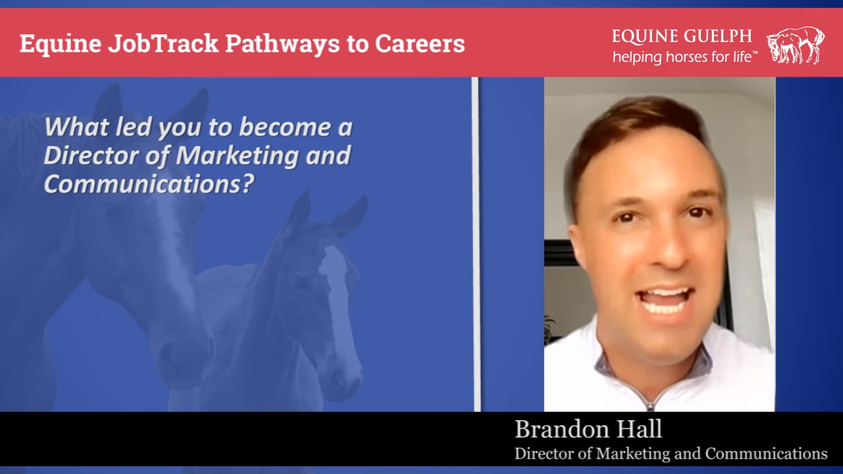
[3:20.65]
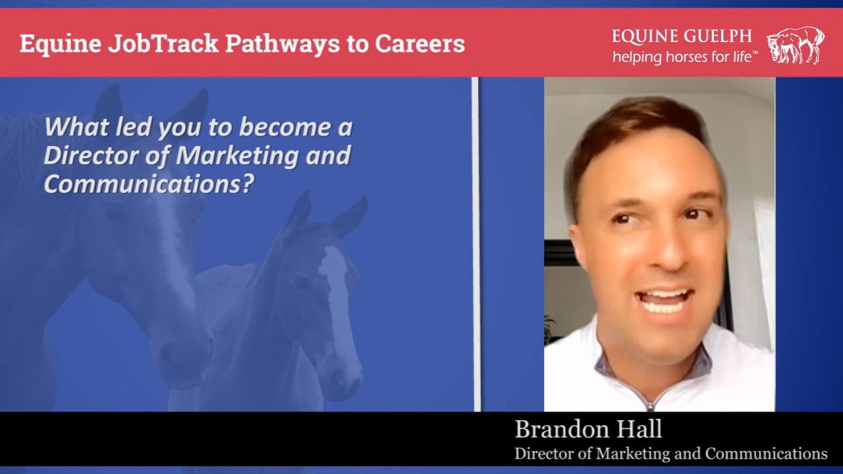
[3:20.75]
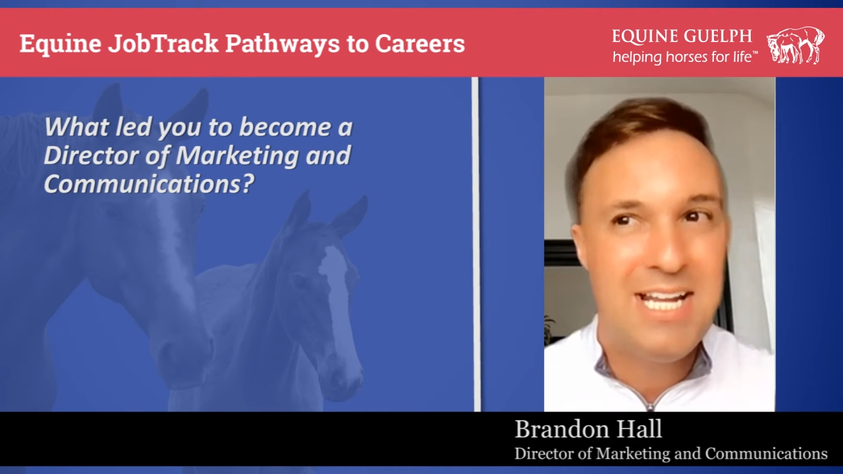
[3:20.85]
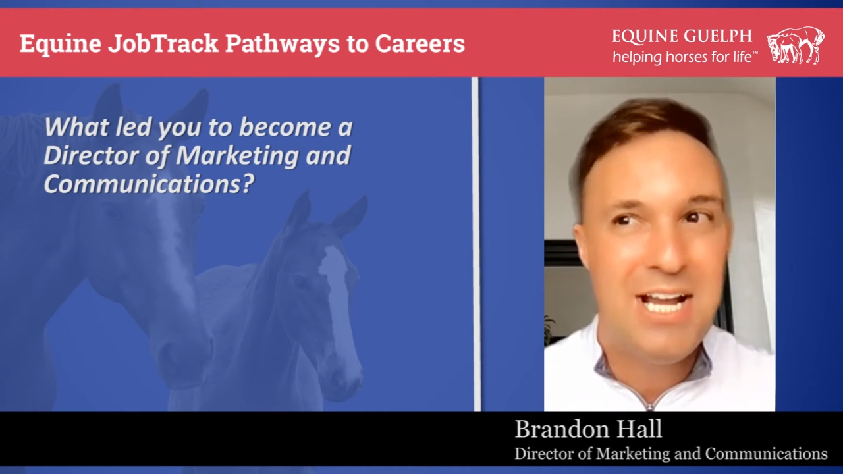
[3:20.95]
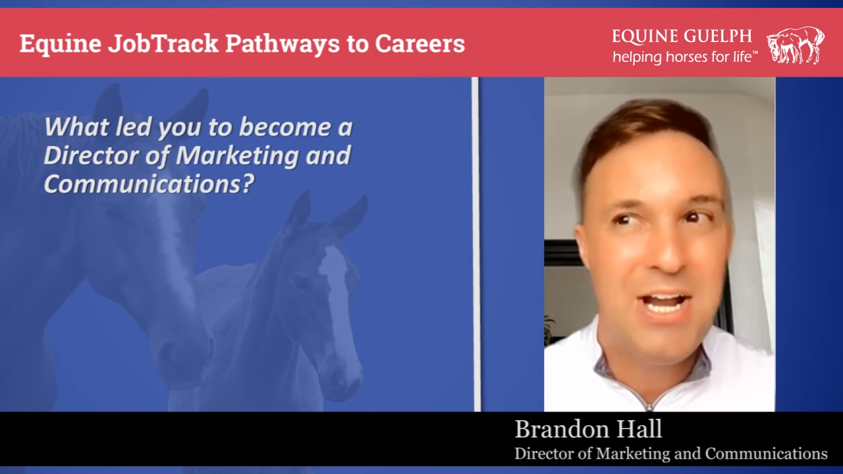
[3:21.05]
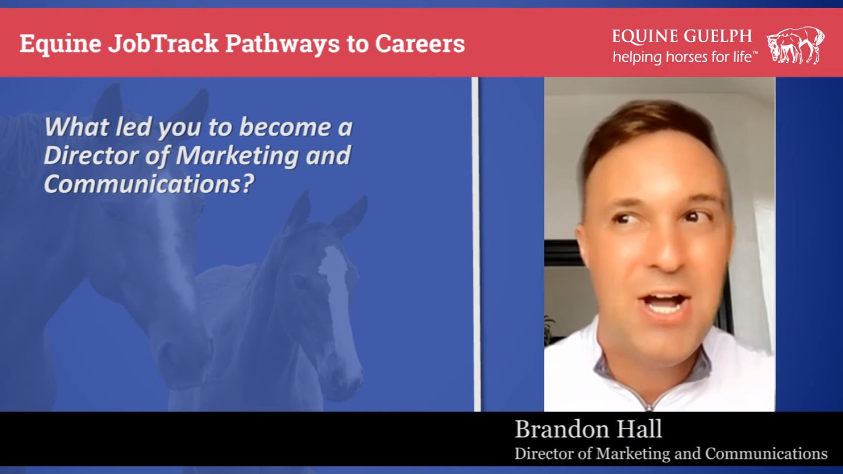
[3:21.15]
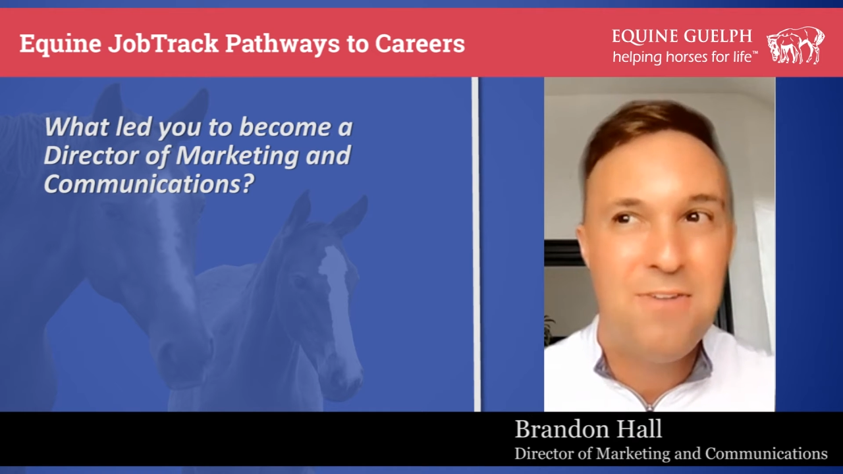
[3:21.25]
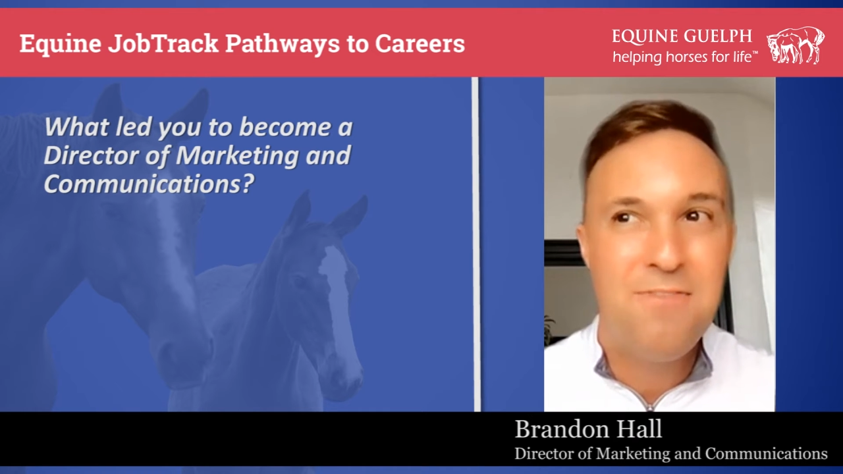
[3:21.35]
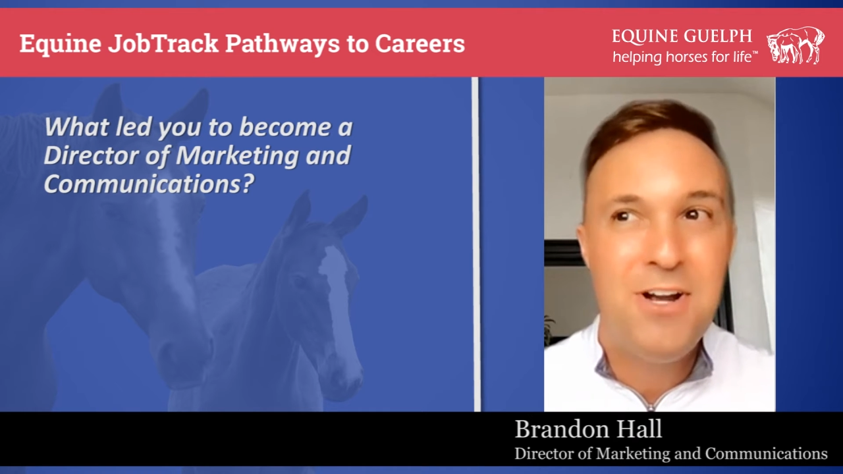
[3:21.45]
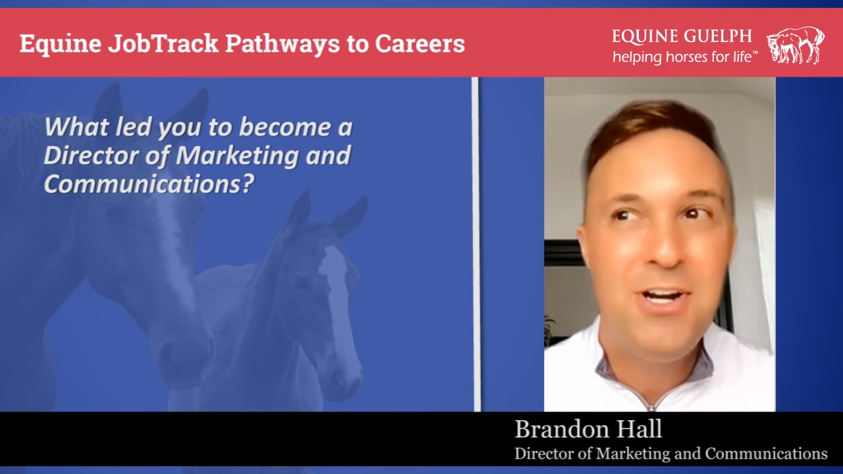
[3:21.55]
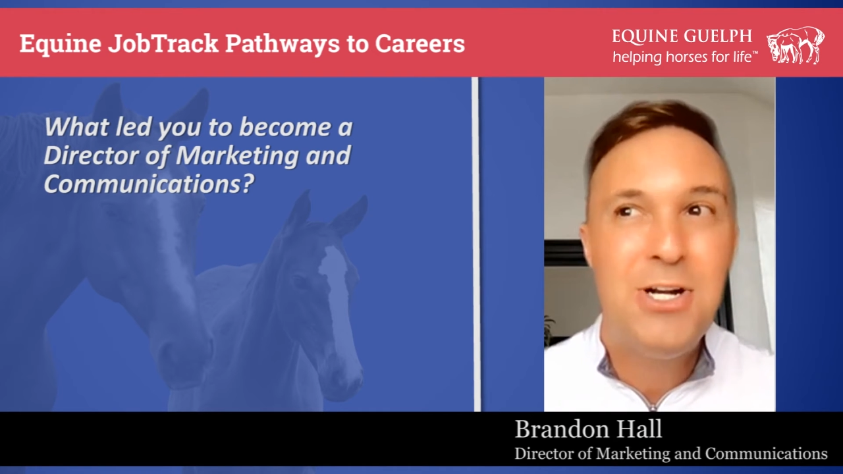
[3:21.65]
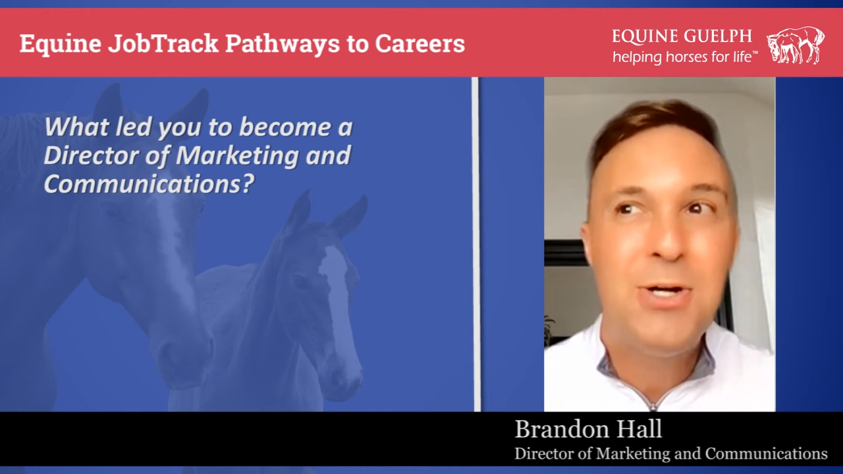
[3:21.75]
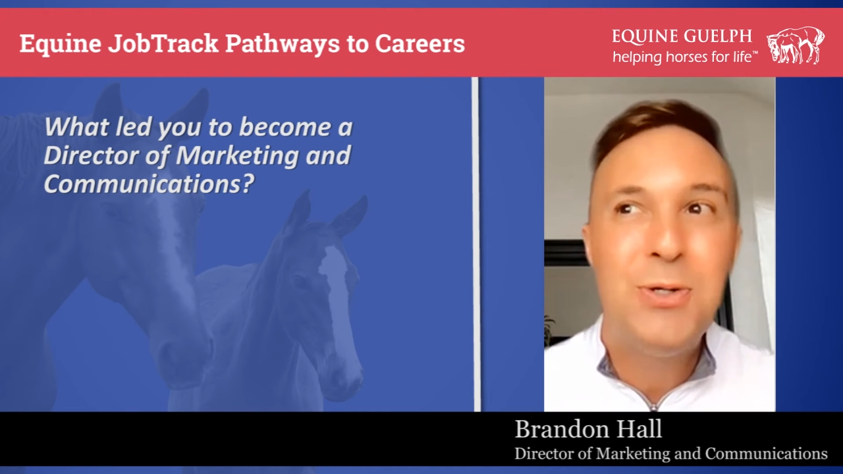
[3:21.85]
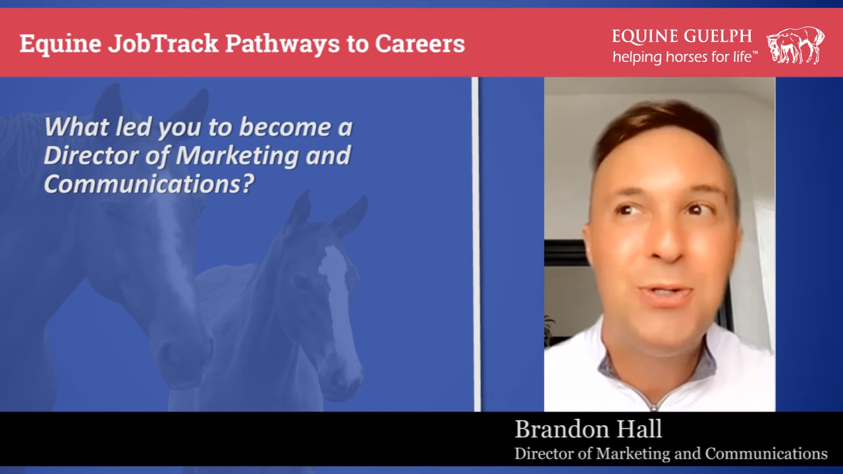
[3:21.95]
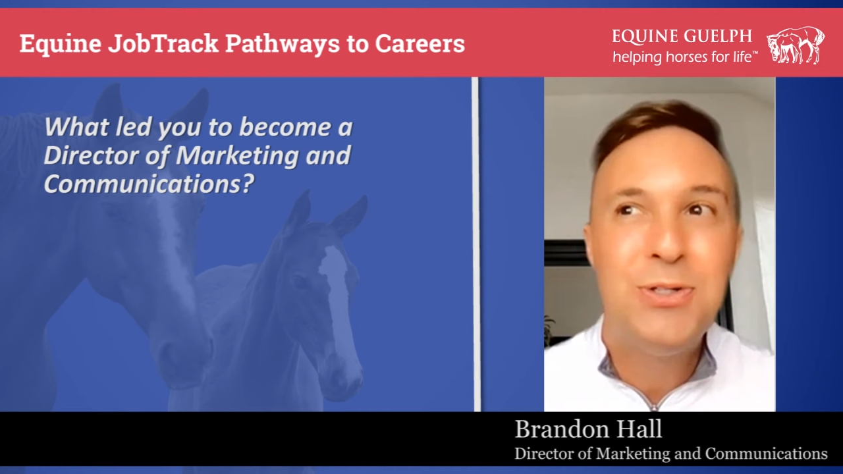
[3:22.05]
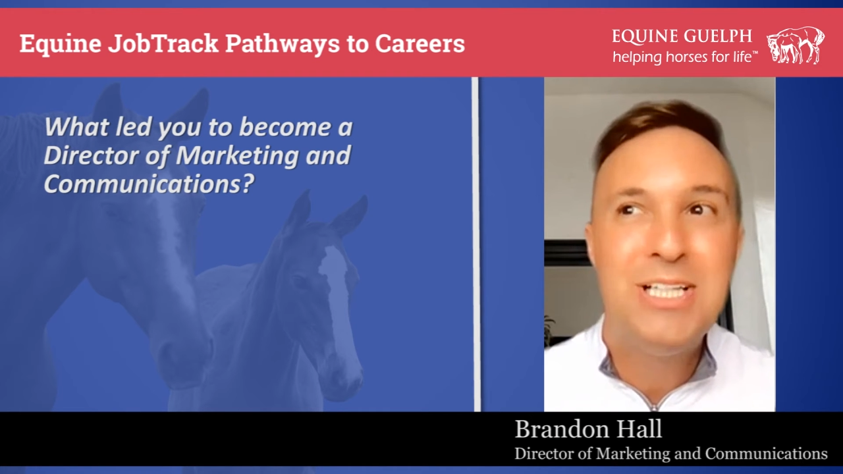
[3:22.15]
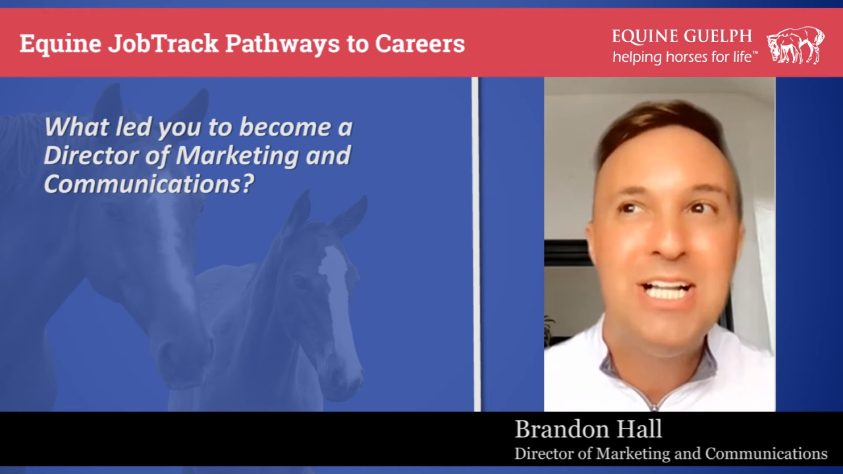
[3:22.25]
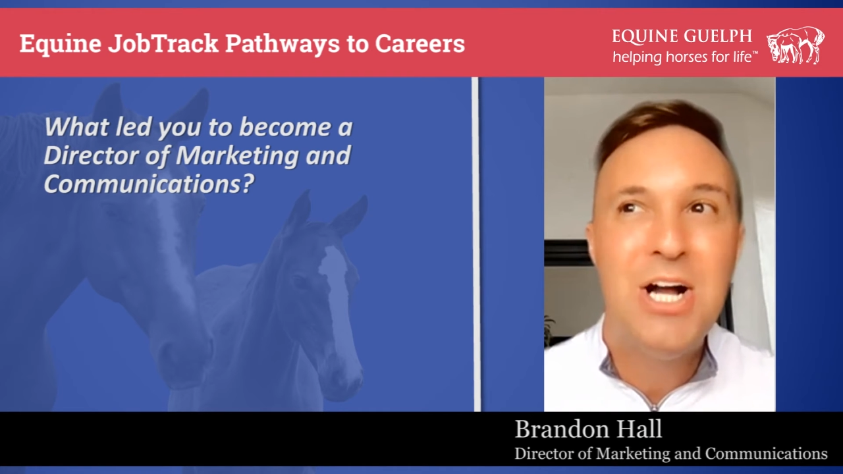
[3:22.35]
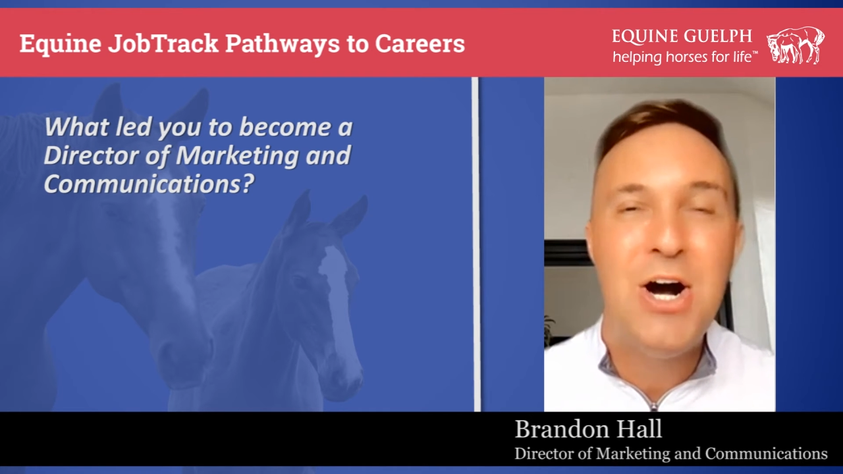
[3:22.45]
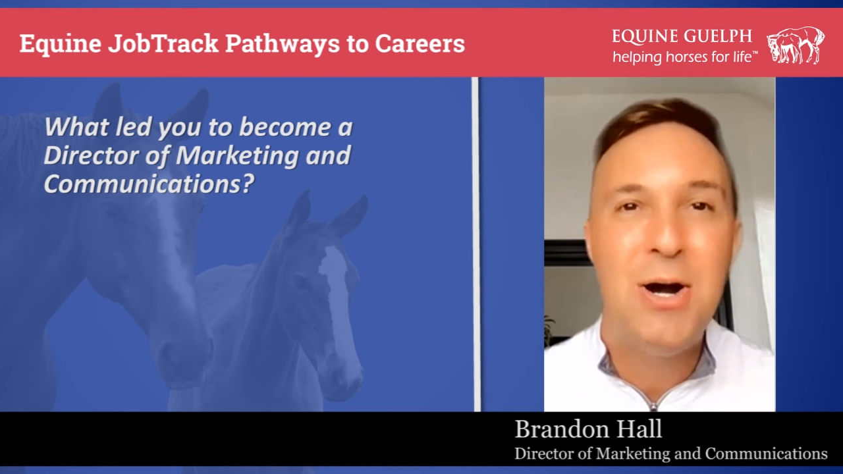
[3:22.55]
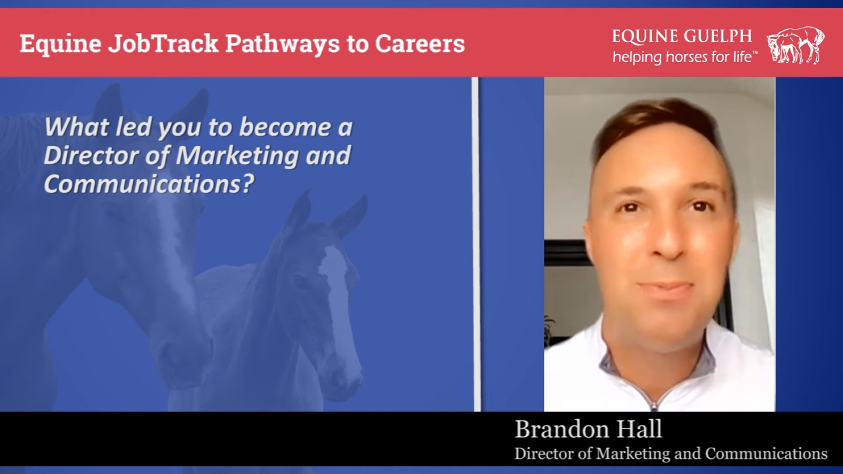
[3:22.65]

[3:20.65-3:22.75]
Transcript: And I got a very early